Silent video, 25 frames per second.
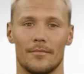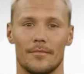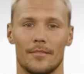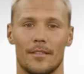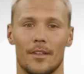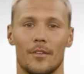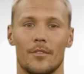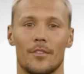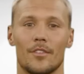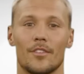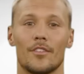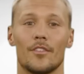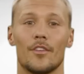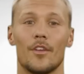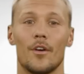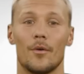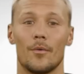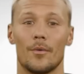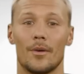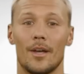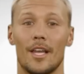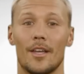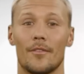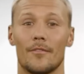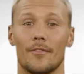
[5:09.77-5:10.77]
There is no
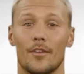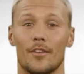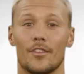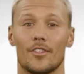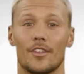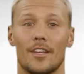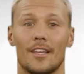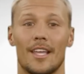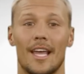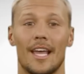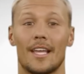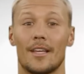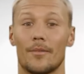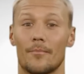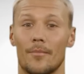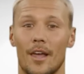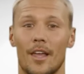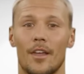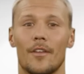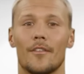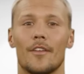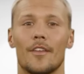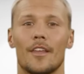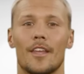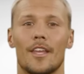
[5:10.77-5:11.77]
need for genetic
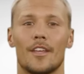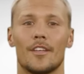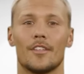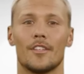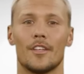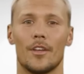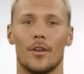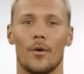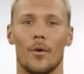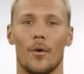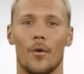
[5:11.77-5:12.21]
modification